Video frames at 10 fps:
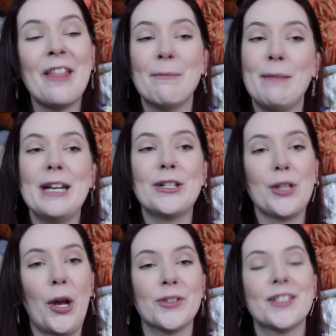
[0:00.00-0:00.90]
than me
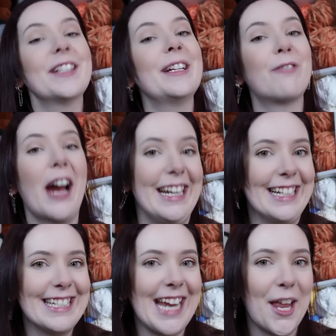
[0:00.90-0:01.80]
just constantly writing
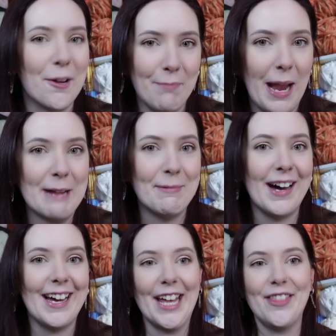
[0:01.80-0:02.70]
it down on paper
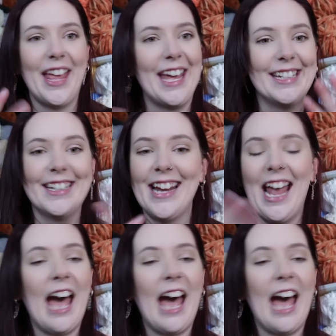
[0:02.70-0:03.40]
and then